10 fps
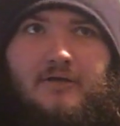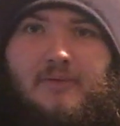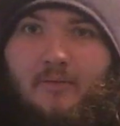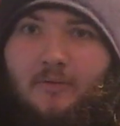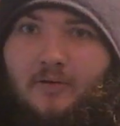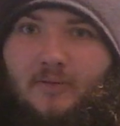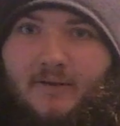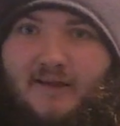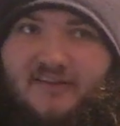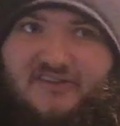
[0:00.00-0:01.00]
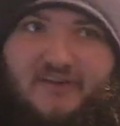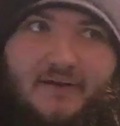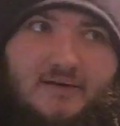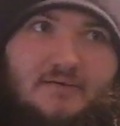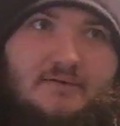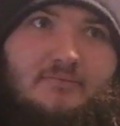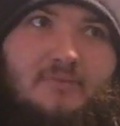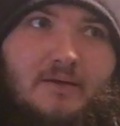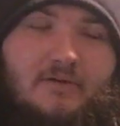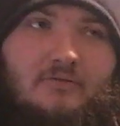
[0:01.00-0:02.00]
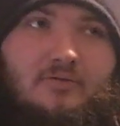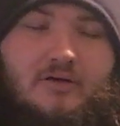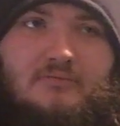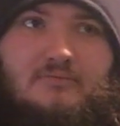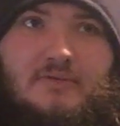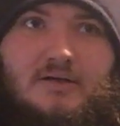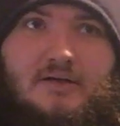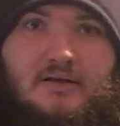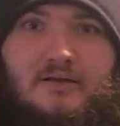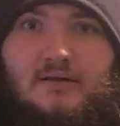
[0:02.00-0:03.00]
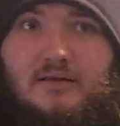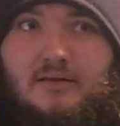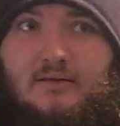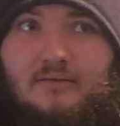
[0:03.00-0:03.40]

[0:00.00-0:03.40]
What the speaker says: Maybe you put him against Cena. Maybe you put him in